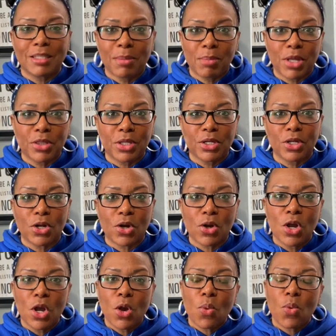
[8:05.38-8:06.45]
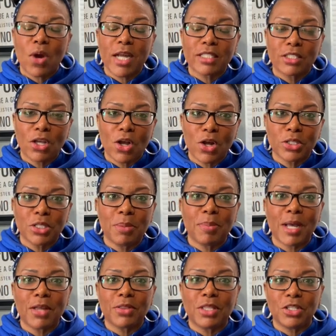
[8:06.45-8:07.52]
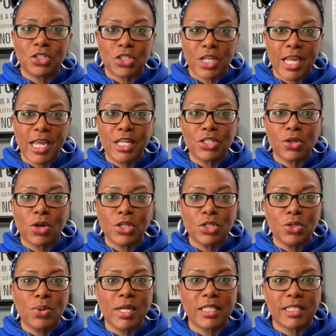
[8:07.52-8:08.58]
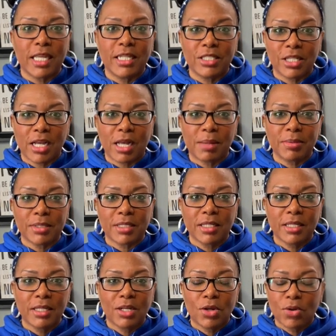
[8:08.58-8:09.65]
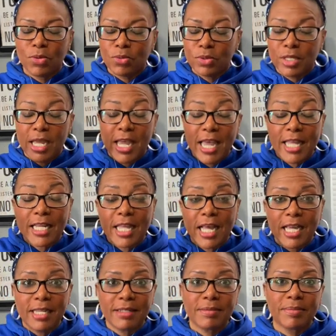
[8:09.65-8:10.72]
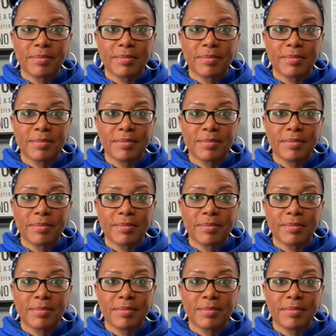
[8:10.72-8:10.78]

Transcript: a month ago where I talked about the change on USAJOBS? The headline?